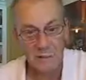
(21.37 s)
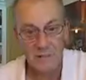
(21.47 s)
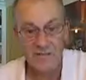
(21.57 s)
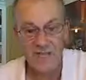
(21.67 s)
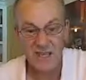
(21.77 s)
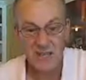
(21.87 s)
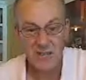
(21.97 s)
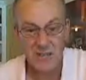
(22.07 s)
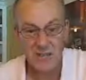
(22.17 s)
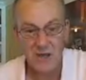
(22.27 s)
a little bit of
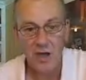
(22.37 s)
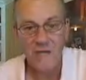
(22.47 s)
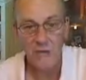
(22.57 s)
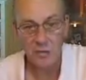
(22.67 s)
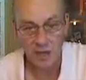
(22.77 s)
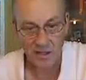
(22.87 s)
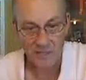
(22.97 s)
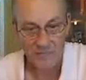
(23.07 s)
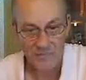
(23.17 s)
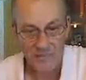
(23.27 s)
vacation time as well.